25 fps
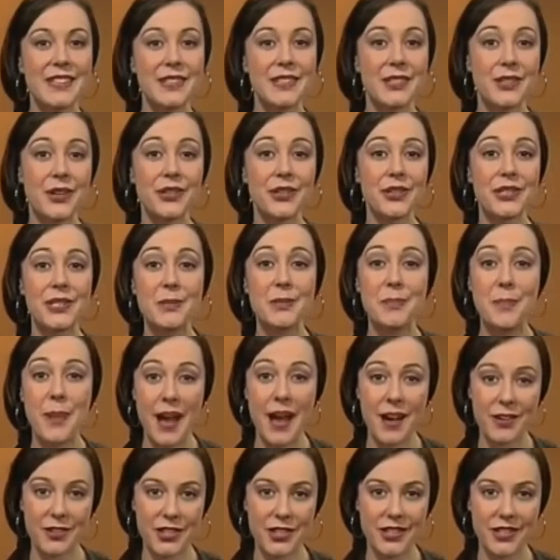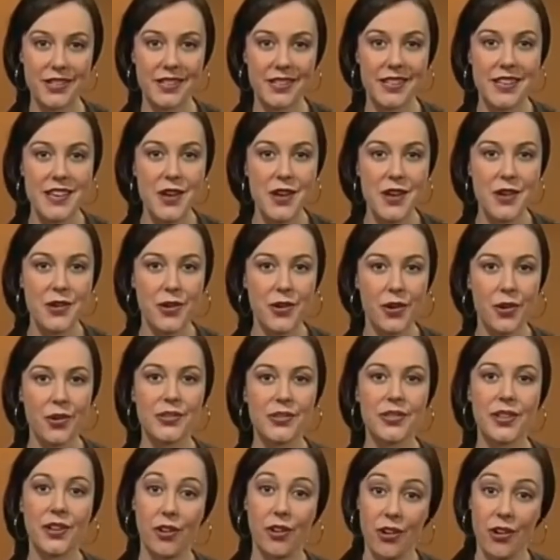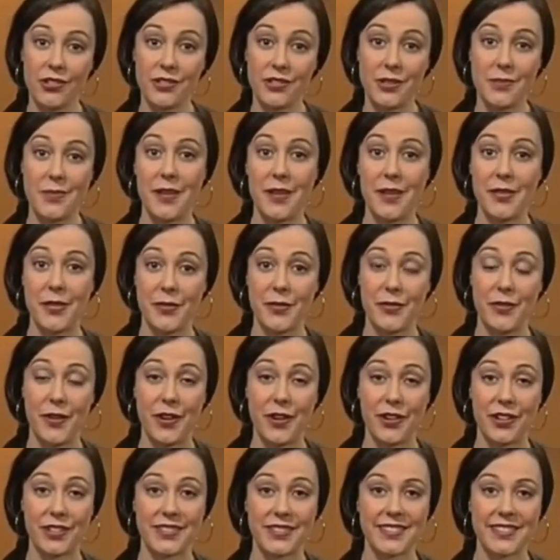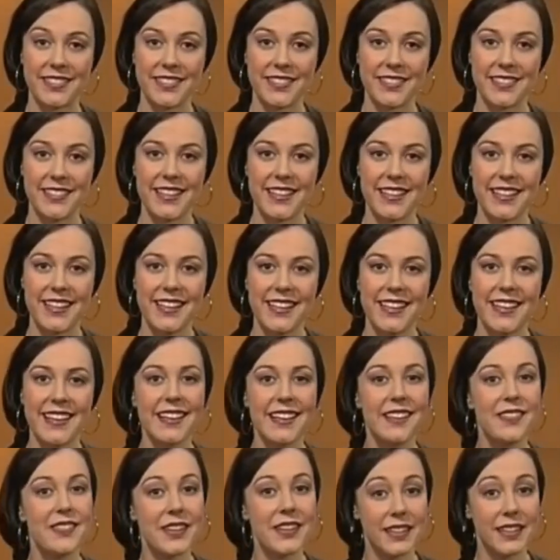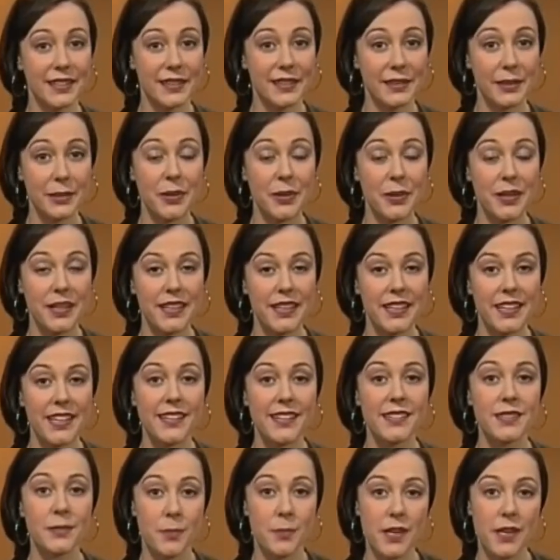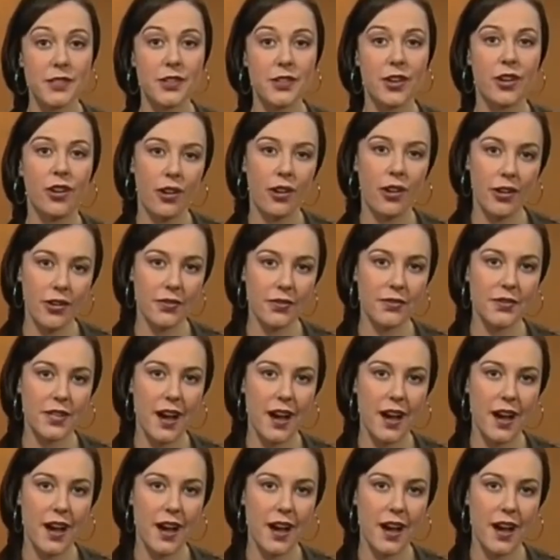Dr. Bowger knows a lot about the forest. In the clip, he spent a lot of